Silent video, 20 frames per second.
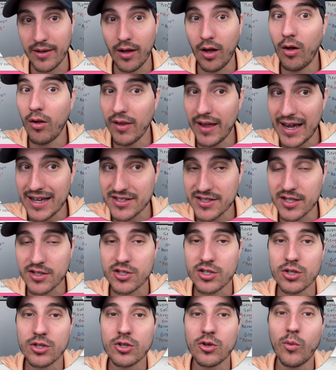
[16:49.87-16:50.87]
all assets
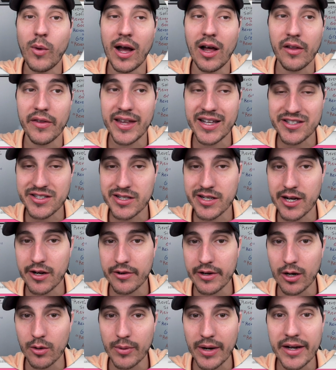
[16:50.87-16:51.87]
to do well in that
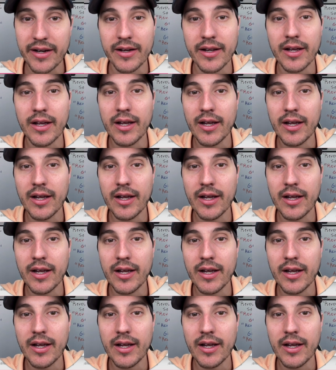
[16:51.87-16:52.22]
scenario, right?